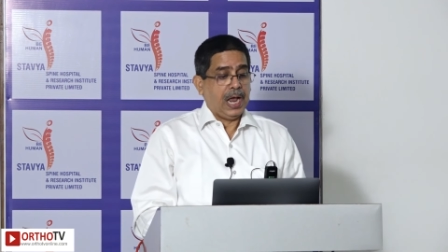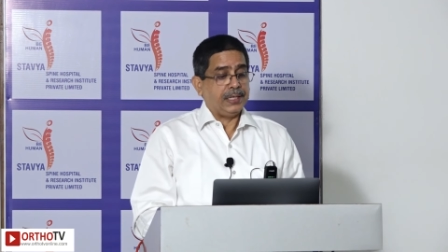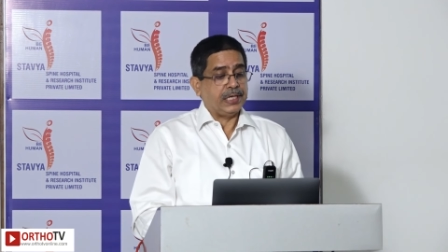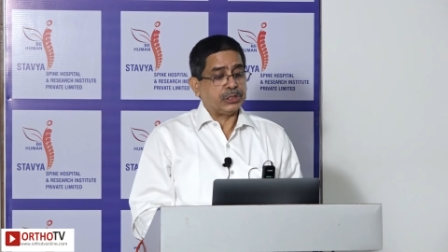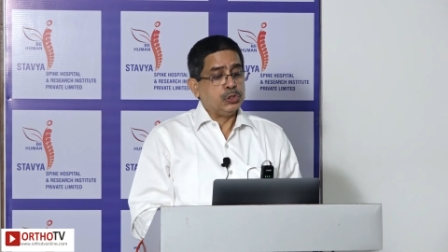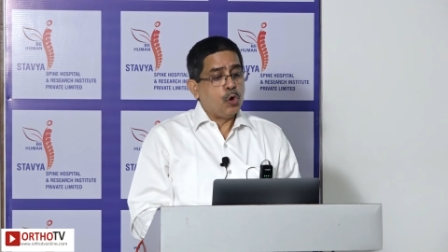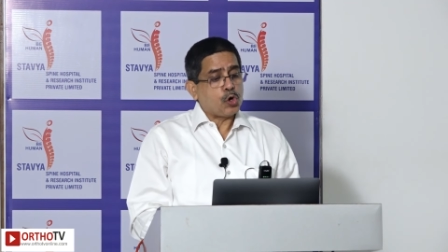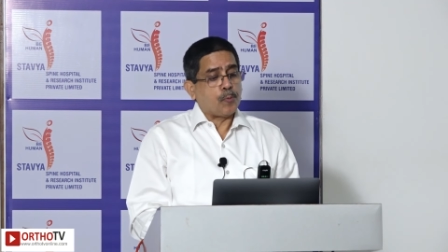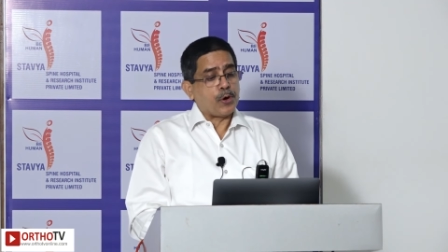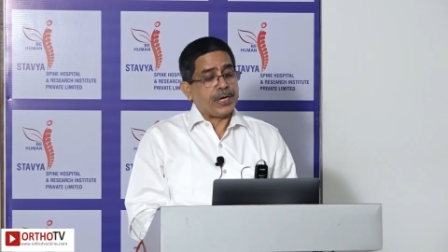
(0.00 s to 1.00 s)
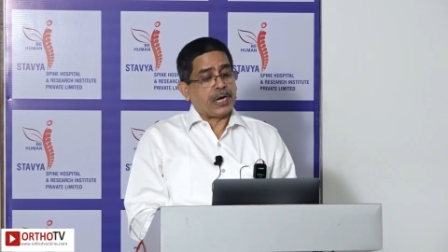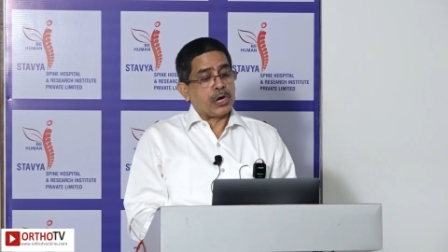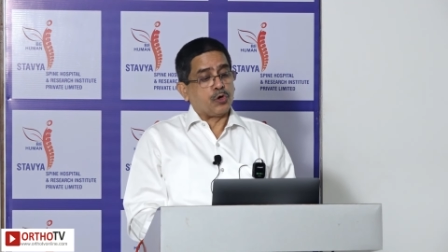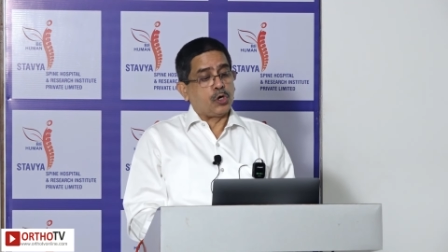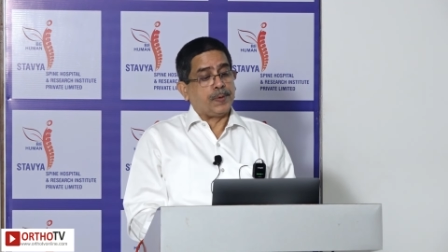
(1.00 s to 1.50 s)
and there is no robotic
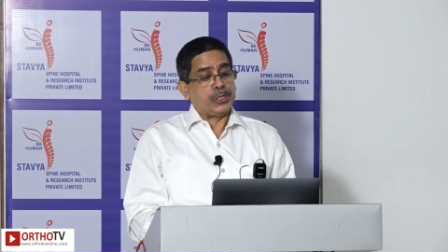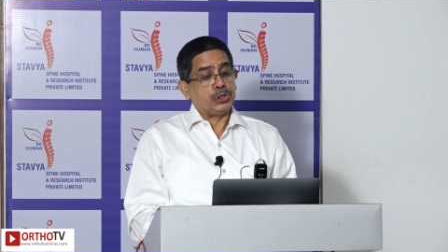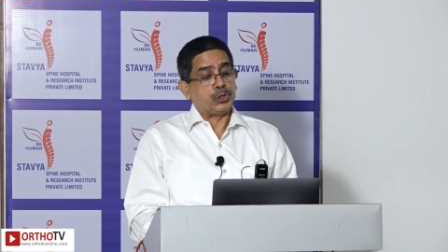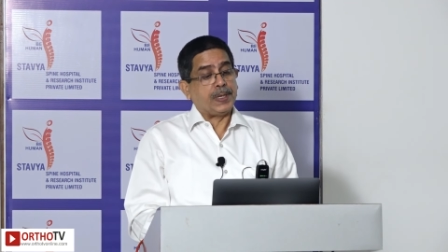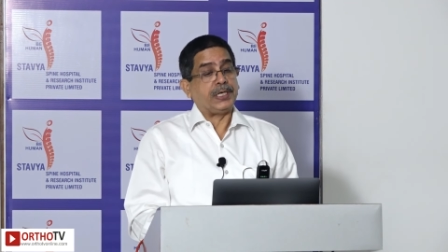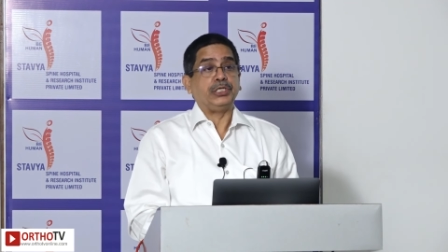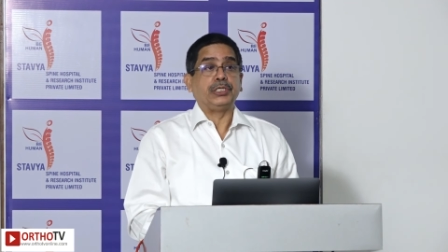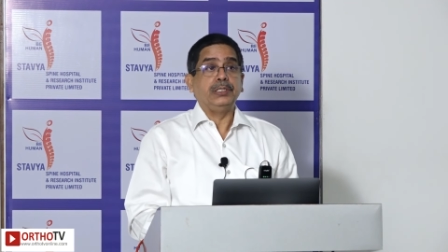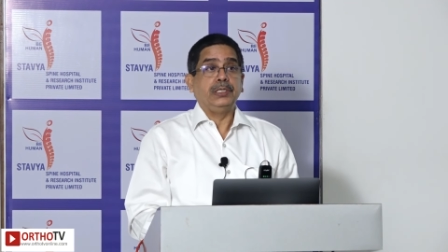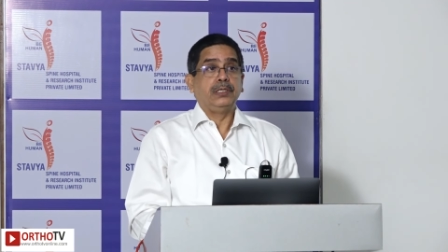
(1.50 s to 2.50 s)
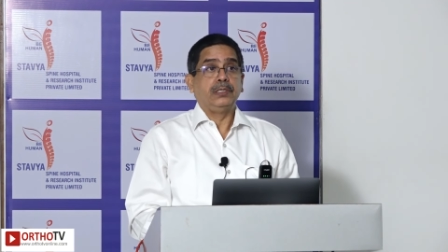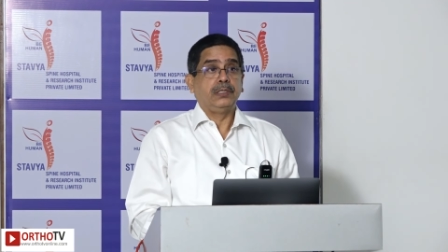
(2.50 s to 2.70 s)
control over instrumentation.